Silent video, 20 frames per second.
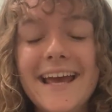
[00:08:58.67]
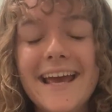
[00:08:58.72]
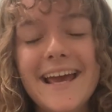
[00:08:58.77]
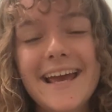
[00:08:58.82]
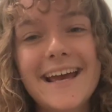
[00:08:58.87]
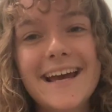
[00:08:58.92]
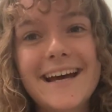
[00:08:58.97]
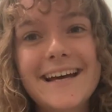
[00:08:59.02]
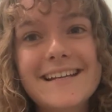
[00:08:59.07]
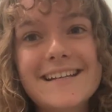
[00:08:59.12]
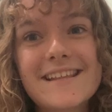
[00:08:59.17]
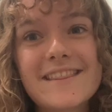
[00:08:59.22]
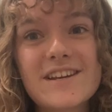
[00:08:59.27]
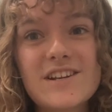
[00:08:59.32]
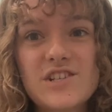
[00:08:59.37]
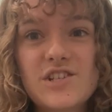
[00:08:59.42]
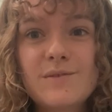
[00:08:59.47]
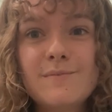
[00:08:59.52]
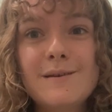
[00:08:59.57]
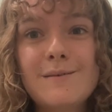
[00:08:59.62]
And there
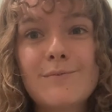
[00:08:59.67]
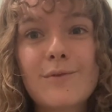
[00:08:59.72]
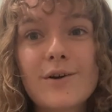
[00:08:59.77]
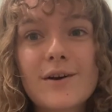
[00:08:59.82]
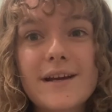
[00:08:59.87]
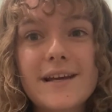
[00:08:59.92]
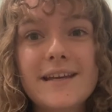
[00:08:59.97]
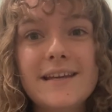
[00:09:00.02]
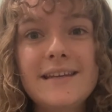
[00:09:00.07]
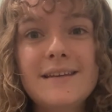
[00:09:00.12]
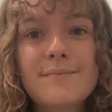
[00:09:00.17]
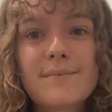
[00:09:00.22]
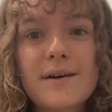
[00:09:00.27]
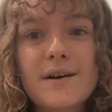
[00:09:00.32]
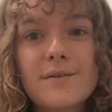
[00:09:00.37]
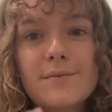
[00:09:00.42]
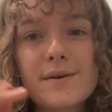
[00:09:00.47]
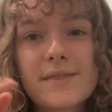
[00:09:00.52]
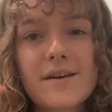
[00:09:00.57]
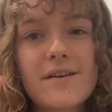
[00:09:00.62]
should be more
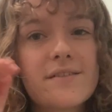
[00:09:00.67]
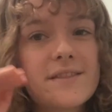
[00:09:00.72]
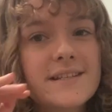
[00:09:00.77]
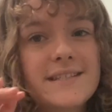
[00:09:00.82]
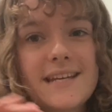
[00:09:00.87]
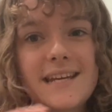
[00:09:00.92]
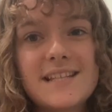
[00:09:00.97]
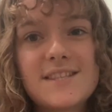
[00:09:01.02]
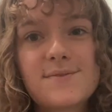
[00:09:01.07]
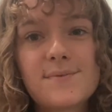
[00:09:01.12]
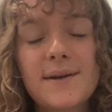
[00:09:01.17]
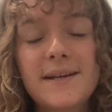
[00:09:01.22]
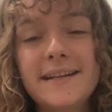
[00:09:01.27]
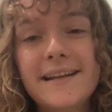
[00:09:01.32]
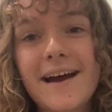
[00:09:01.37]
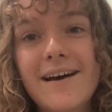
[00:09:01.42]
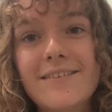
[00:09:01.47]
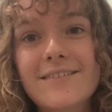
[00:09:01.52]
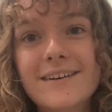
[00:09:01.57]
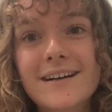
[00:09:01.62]
email with all the dates written
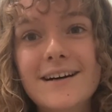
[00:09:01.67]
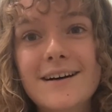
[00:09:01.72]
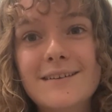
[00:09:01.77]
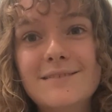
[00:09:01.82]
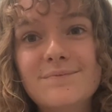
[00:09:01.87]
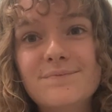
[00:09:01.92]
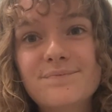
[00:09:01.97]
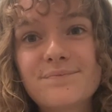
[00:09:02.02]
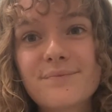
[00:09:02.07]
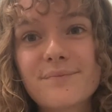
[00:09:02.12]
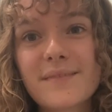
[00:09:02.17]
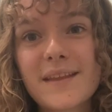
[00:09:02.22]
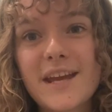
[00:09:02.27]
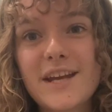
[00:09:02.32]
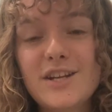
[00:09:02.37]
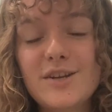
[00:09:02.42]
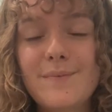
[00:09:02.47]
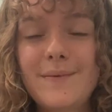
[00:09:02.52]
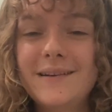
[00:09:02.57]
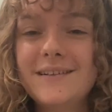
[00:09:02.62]
out um, in
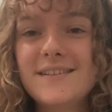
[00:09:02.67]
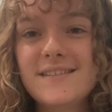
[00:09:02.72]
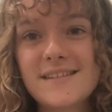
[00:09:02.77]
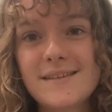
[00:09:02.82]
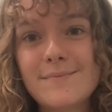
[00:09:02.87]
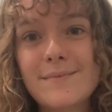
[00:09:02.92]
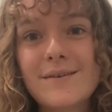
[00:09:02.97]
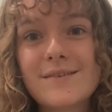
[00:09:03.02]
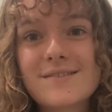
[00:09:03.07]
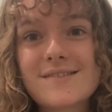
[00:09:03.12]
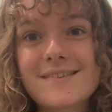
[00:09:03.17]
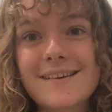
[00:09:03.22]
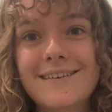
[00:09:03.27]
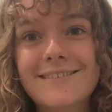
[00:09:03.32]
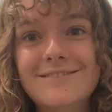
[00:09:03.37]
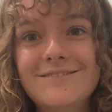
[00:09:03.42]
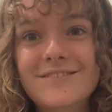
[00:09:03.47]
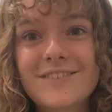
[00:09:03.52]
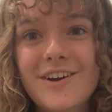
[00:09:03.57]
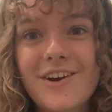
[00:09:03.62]
your parents' email. So
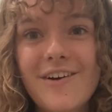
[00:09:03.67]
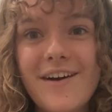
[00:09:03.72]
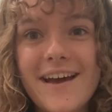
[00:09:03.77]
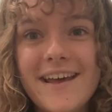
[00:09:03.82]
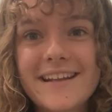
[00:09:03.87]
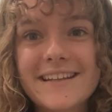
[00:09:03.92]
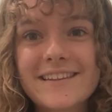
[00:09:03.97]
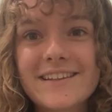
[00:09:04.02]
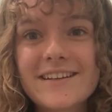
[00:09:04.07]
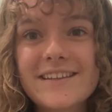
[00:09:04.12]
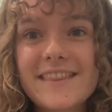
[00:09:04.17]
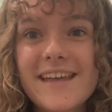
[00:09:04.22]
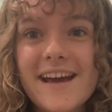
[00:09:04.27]
go ahead and look